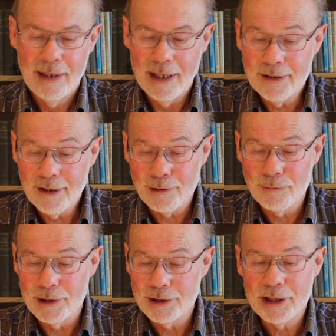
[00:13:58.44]
In other
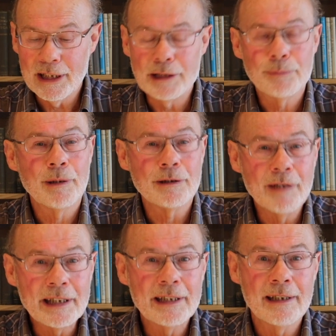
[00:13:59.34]
words, it's
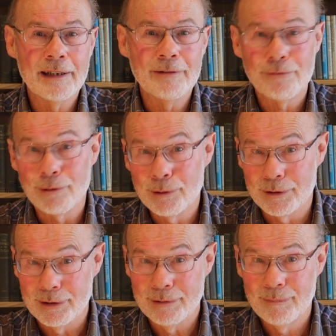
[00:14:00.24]
perennially
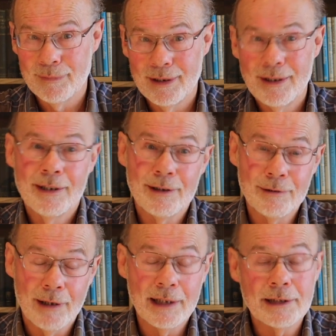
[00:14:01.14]
frozen,
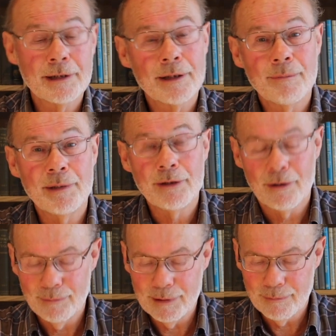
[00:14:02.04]
though ice may
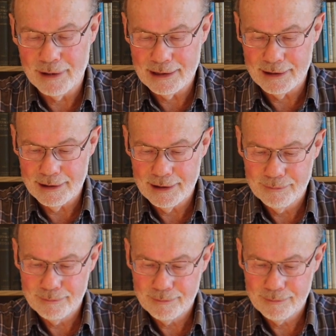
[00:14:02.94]
not be present.